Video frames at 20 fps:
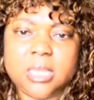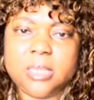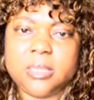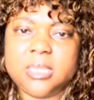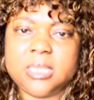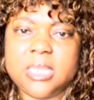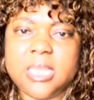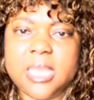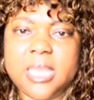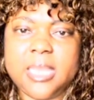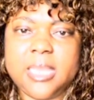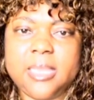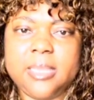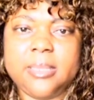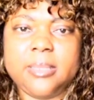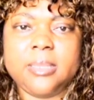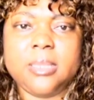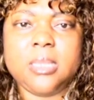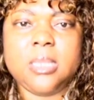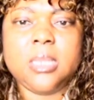here,
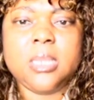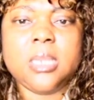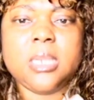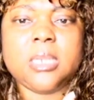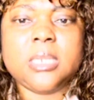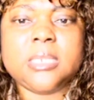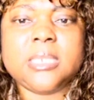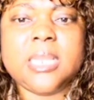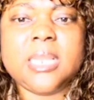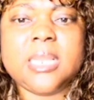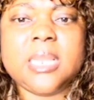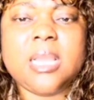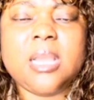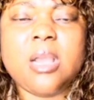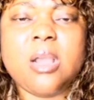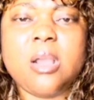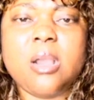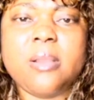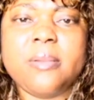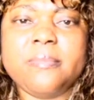then
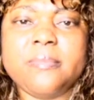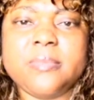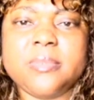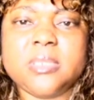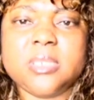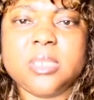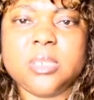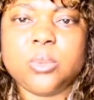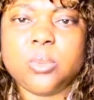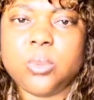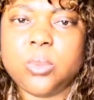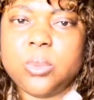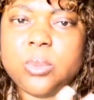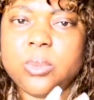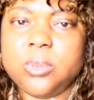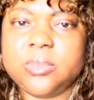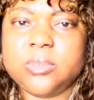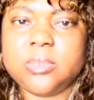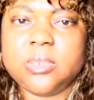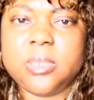everything, let's
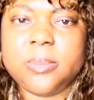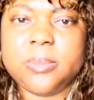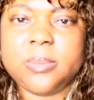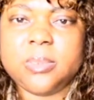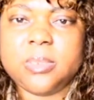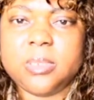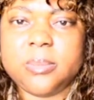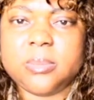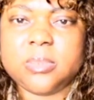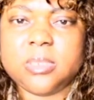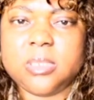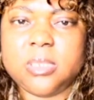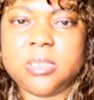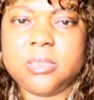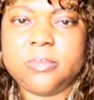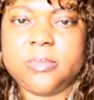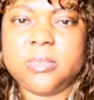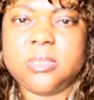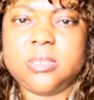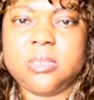give accept.
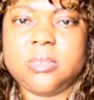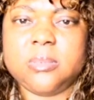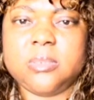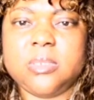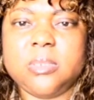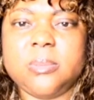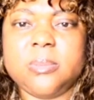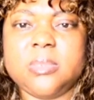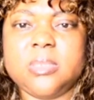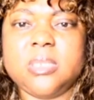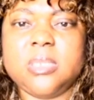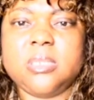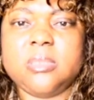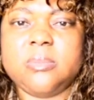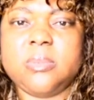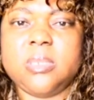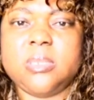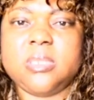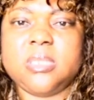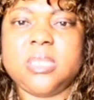You just press this
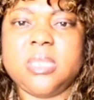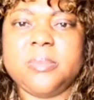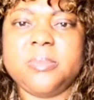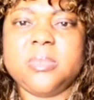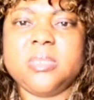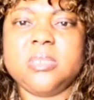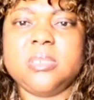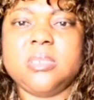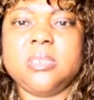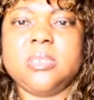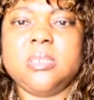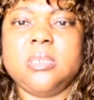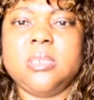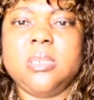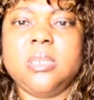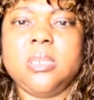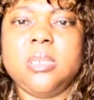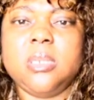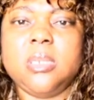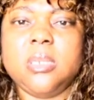accept
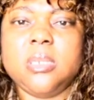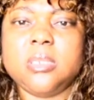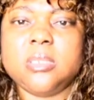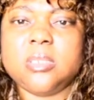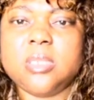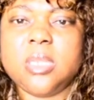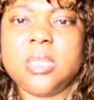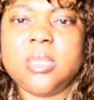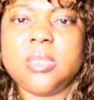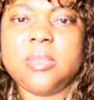so that they